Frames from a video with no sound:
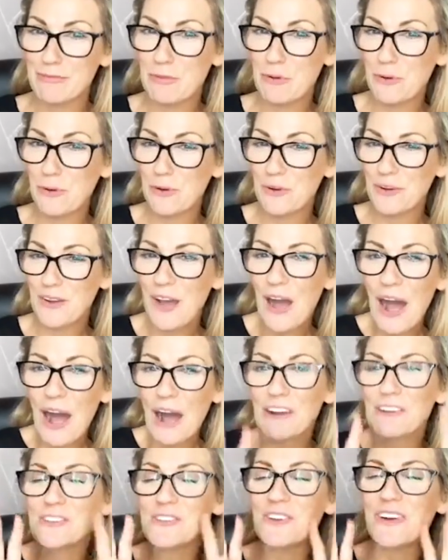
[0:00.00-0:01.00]
more.
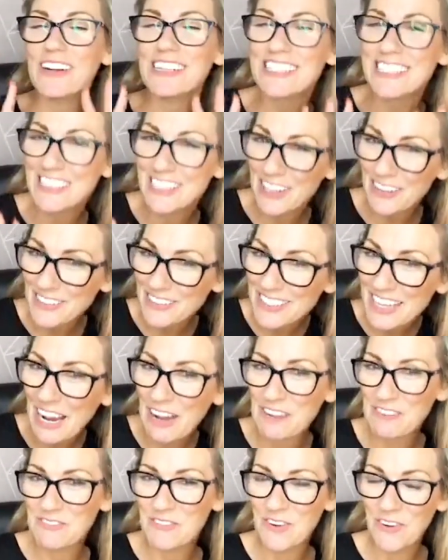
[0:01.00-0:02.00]
I'll try and slow
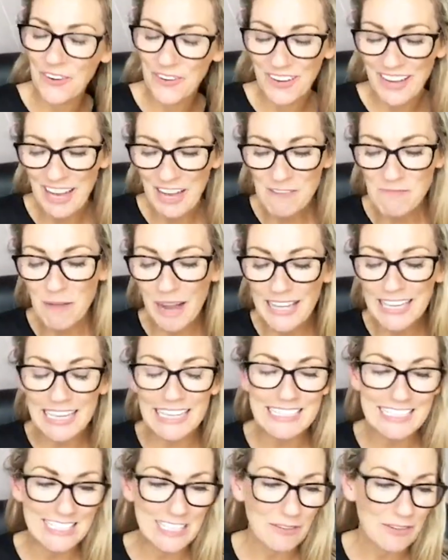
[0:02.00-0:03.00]
down more. But I
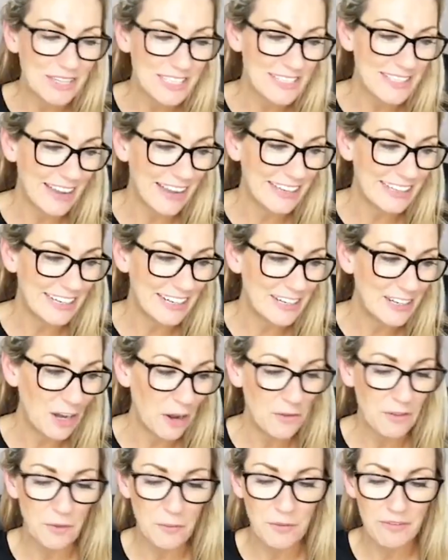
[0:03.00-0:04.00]
get so excited. I
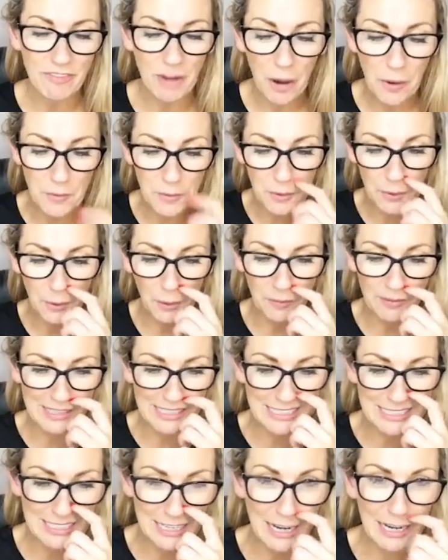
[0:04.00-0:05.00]
know that we've only got
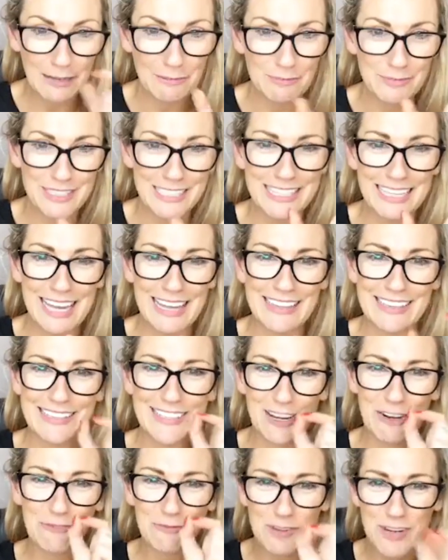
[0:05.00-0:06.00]
this time together,
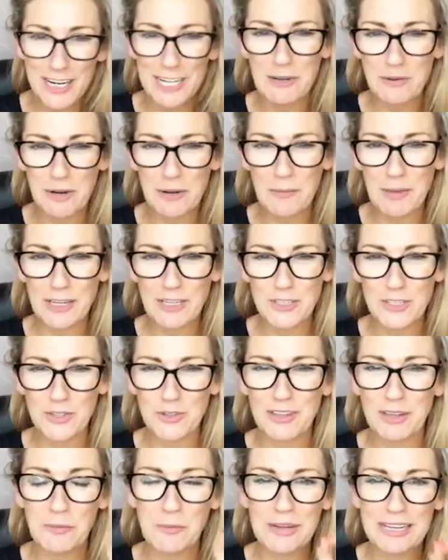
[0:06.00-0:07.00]
so I really want to make sure
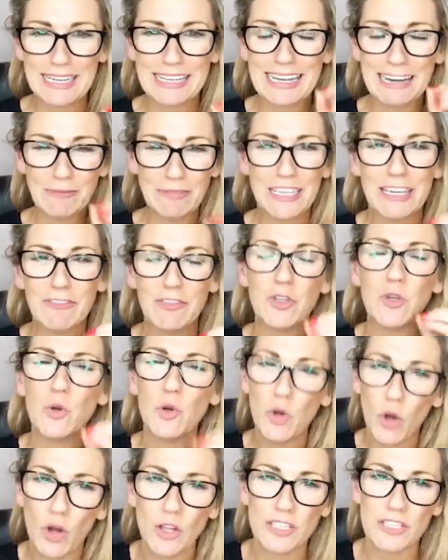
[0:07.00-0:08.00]
that I'm giving
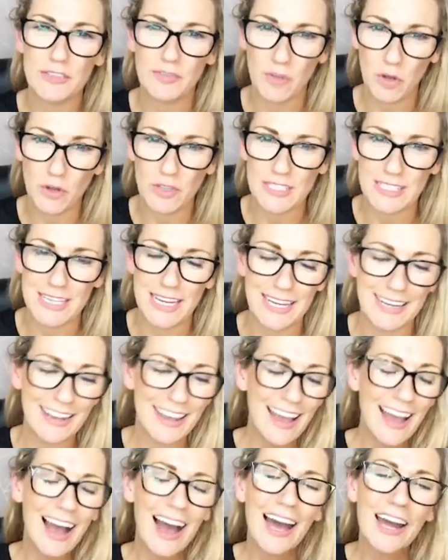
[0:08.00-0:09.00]
you lots of content.
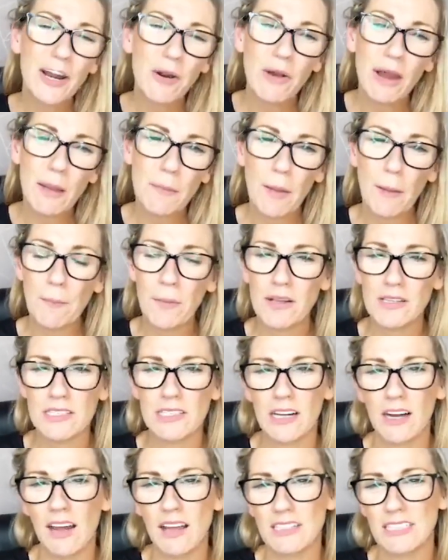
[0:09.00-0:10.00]
I don't like my
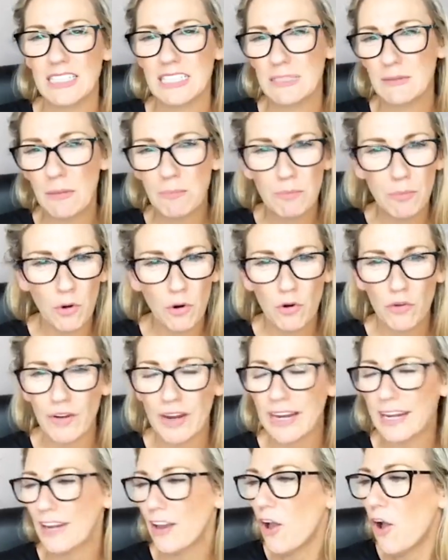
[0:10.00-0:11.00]
masterclasses to be
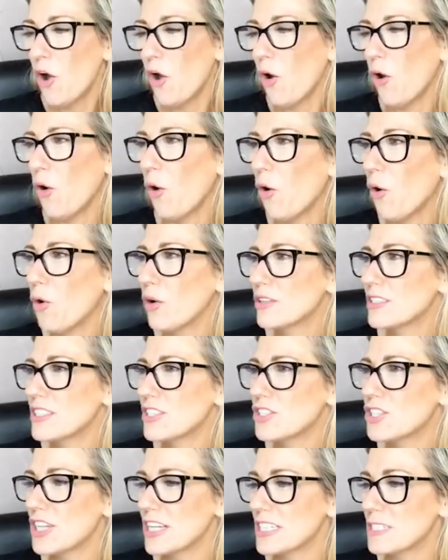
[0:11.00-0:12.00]
boring or
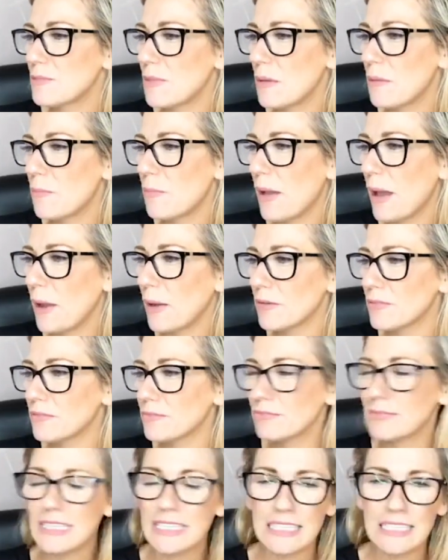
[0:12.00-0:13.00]
to just be
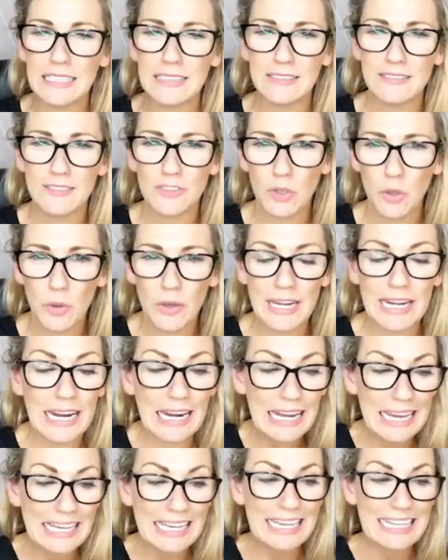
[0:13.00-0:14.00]
about me talking. I
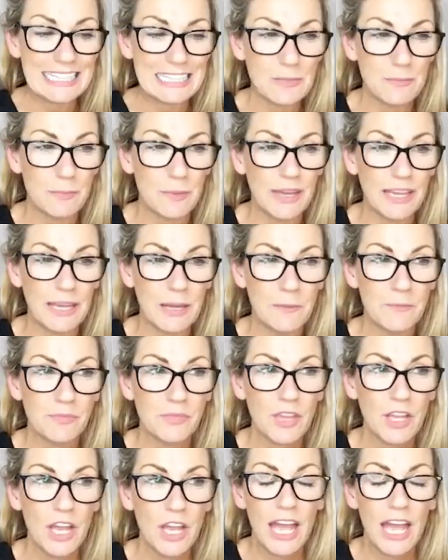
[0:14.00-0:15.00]
like it to be,
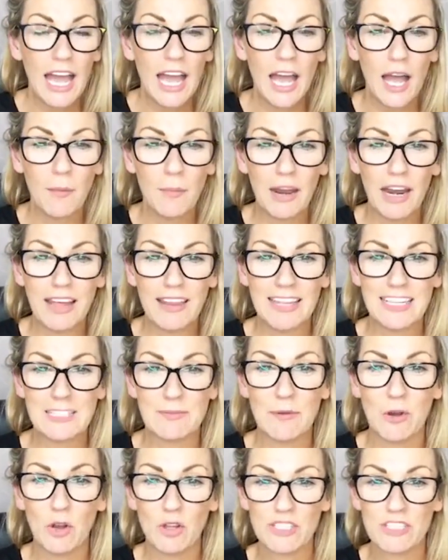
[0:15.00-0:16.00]
I like there to
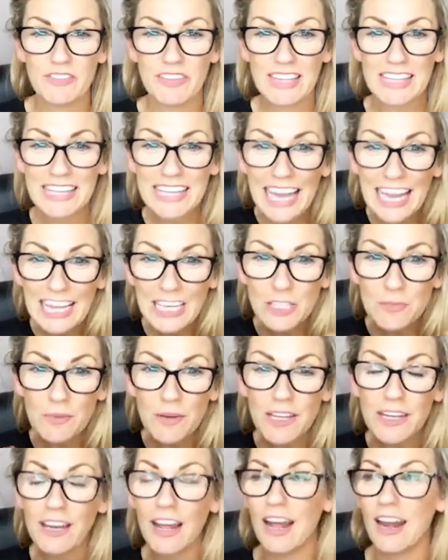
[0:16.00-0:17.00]
be lots of
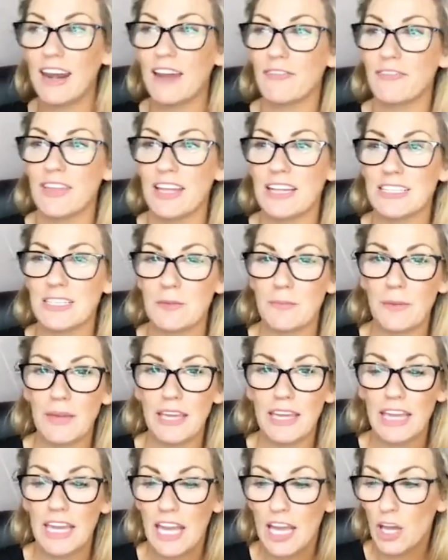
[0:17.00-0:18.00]
engagement. I love there to
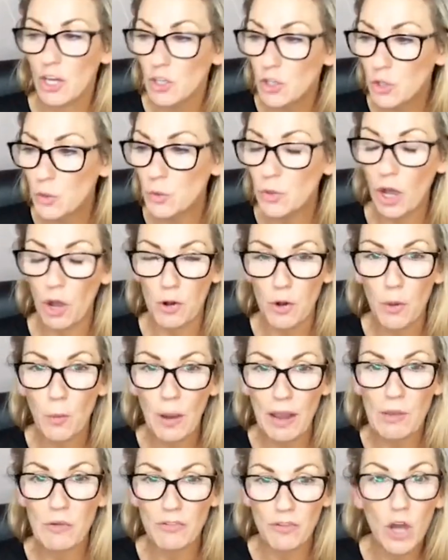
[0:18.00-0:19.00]
be you going
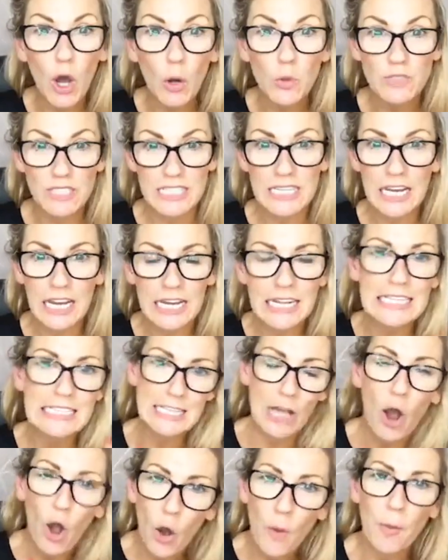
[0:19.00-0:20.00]
away with golden nuggets.
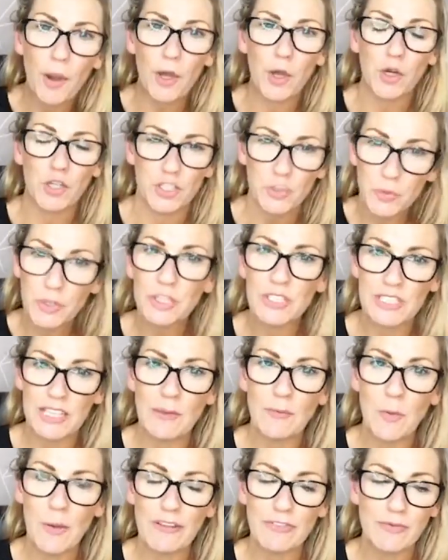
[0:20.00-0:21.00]
Like, oh my gosh, I want you to
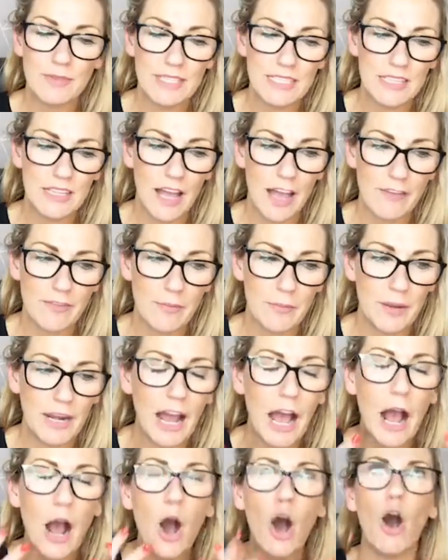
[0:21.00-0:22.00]
come away from this live and be
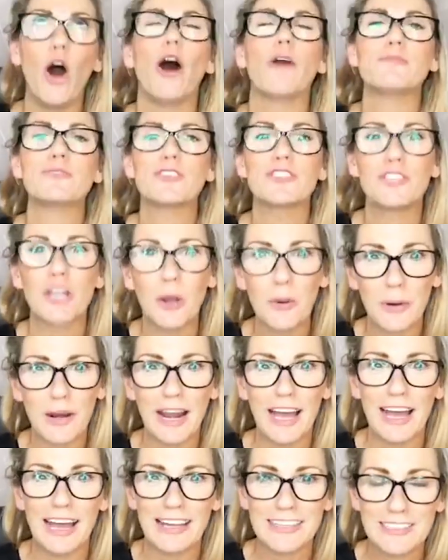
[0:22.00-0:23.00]
like, oh, I'm so
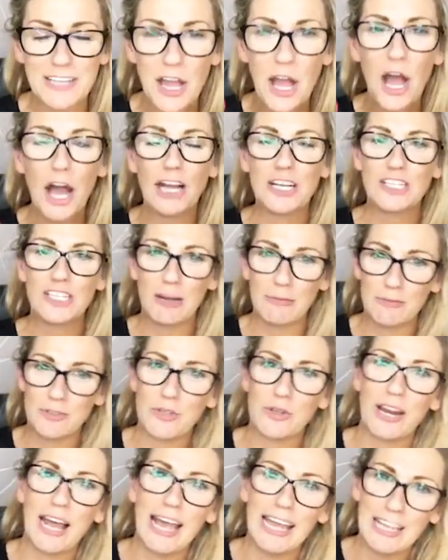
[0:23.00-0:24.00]
glad I jumped
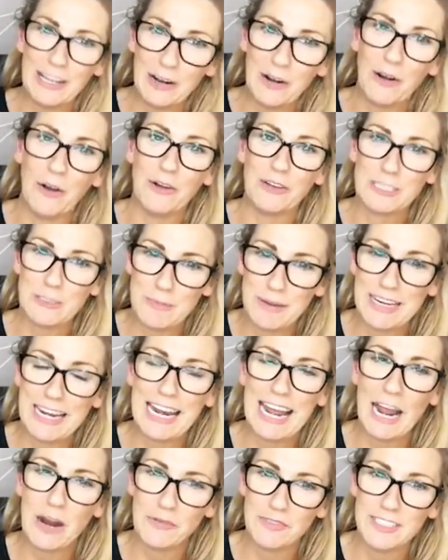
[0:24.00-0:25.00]
on at 8 o'clock and spent an
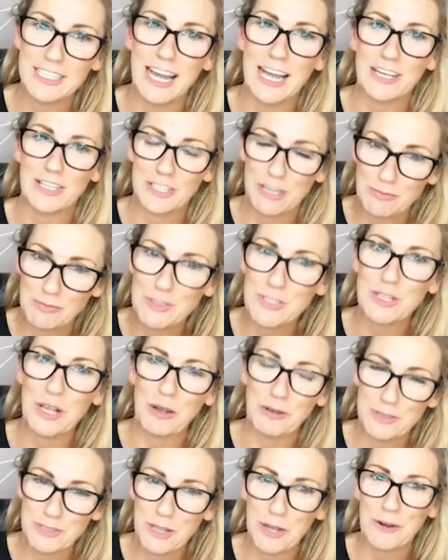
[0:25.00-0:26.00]
hour with Tash. I'm
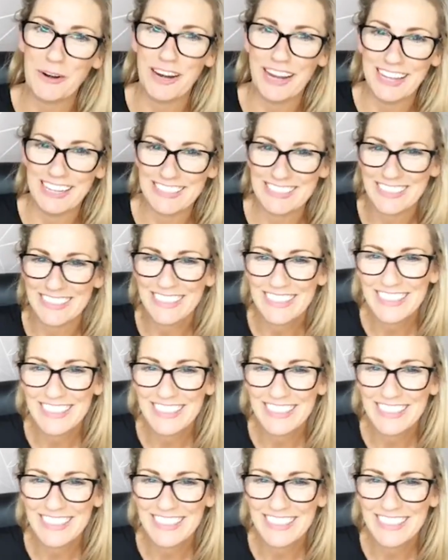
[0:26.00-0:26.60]
so, so glad.